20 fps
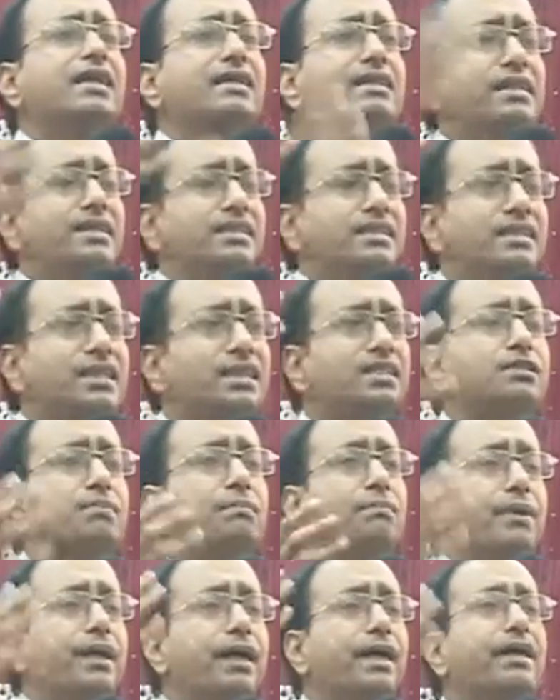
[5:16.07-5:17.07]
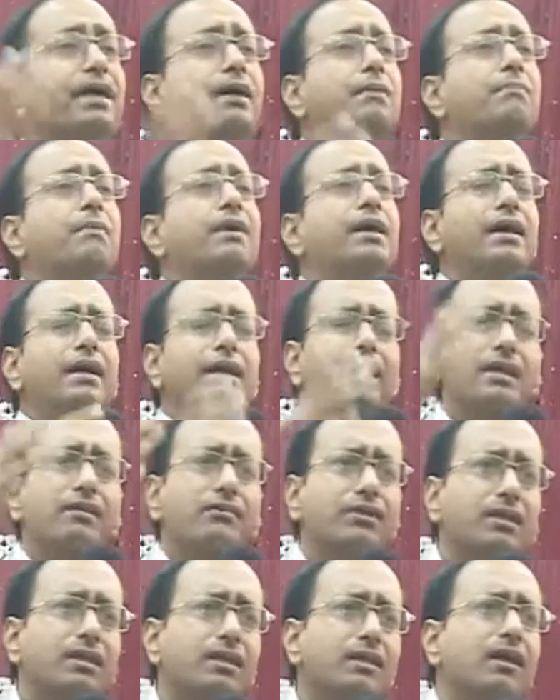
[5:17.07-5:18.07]
They just break up in
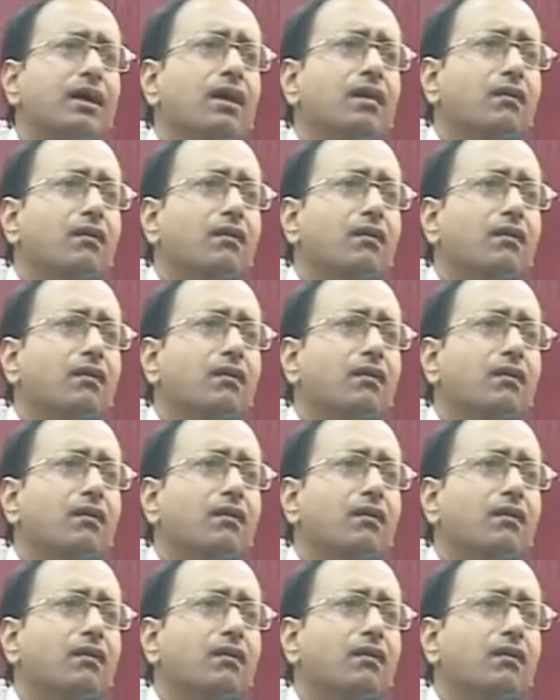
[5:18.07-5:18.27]
our